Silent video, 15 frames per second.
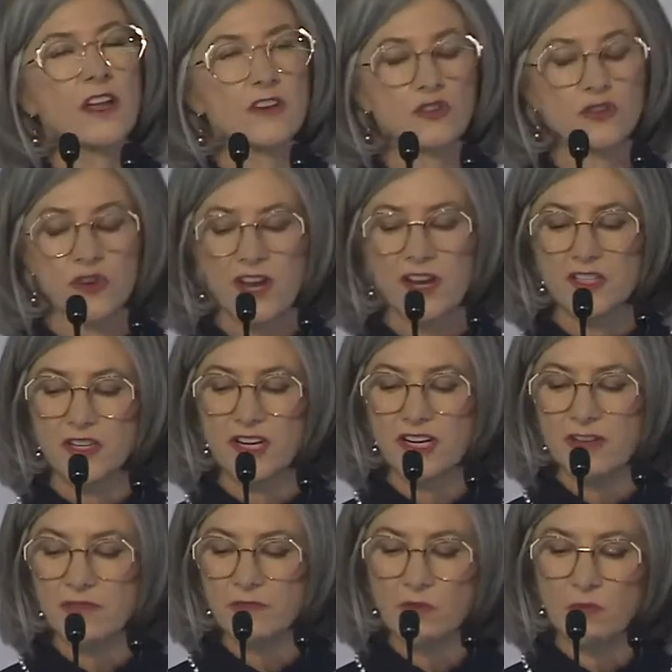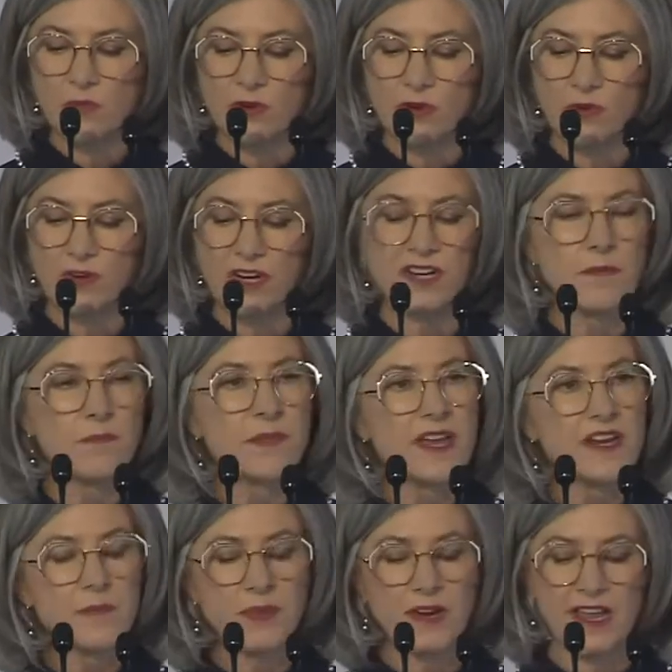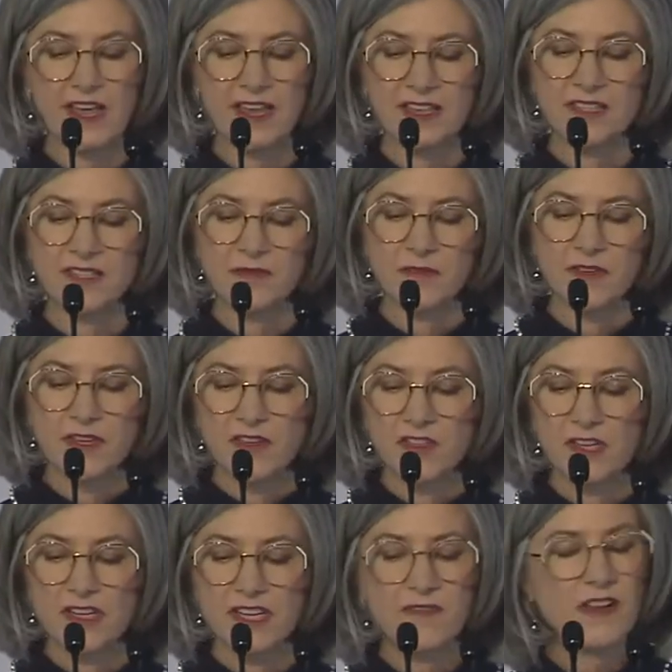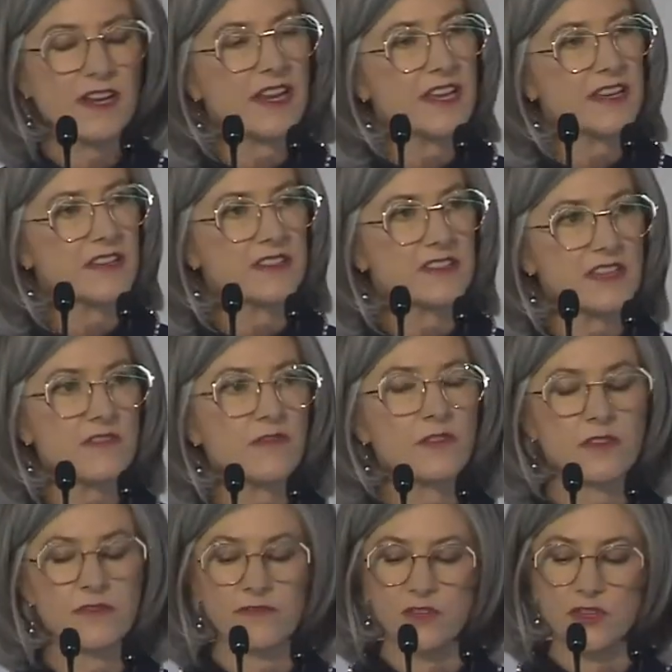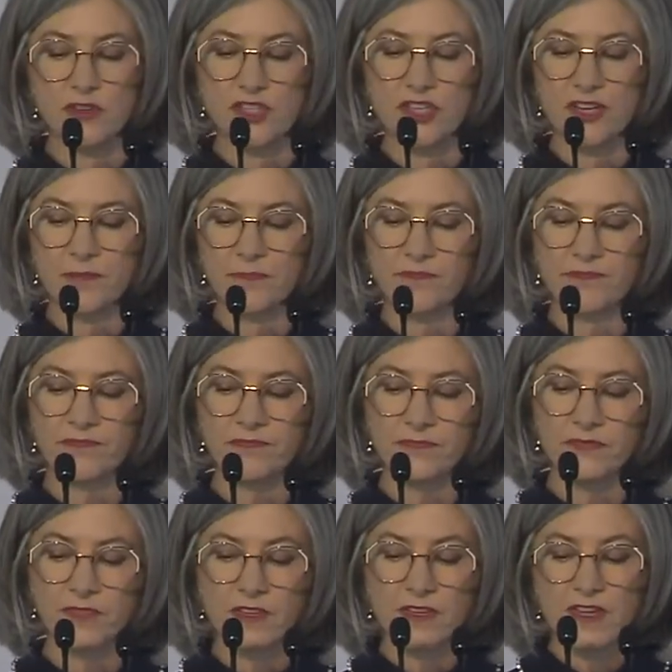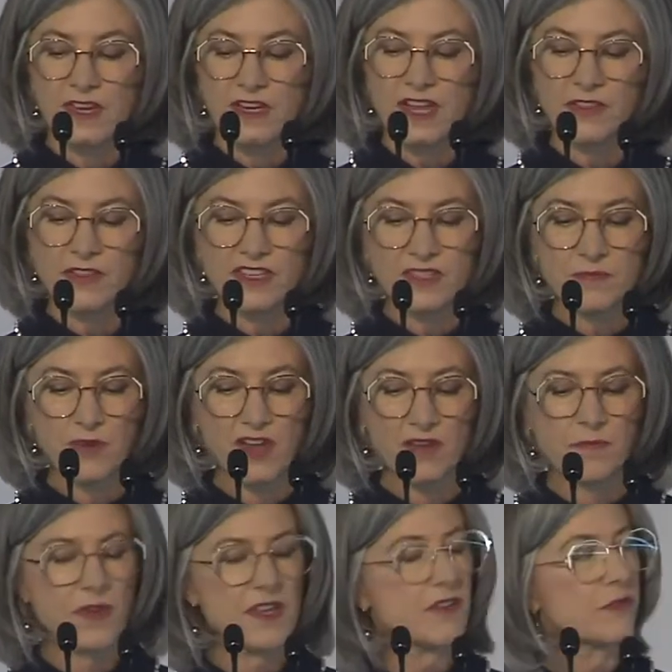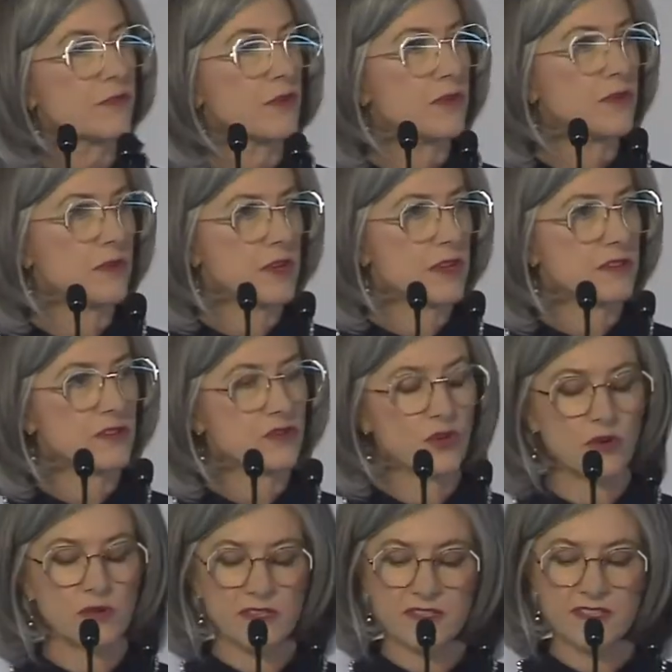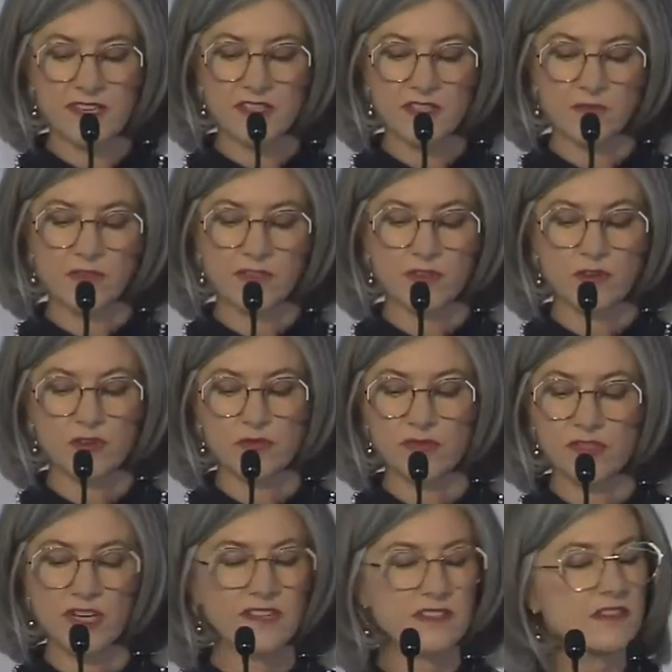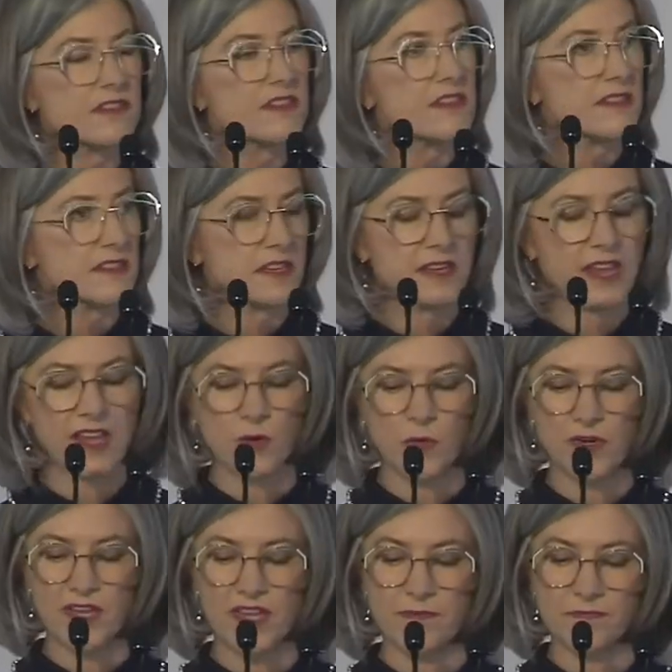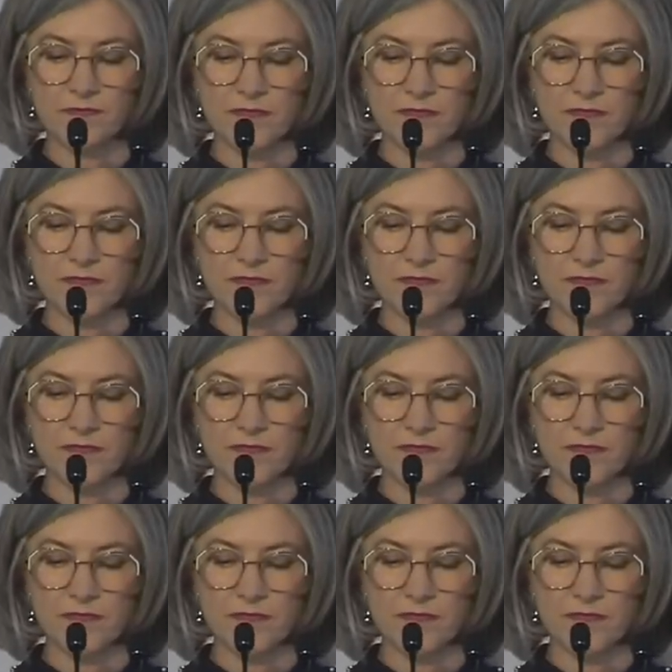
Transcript: Try to leave the world in a better place, to leave a legacy for the future. Now, this might be through a strong sense of social justice and equity.